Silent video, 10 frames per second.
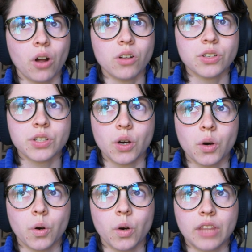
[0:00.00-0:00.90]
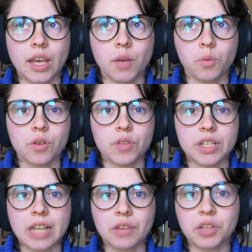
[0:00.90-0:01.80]
also they were the
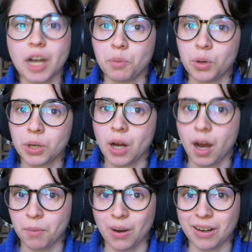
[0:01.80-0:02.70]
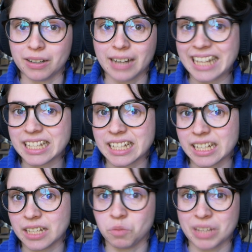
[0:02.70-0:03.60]
set that I put up on
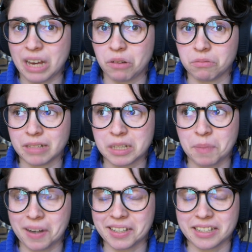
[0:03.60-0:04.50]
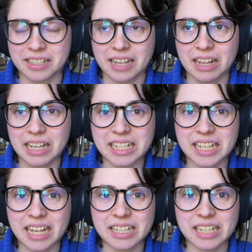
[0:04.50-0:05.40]
Etsy without expecting to sell any
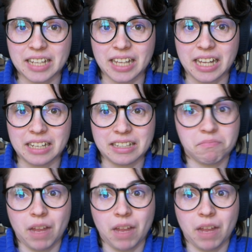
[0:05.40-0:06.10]
sets, and then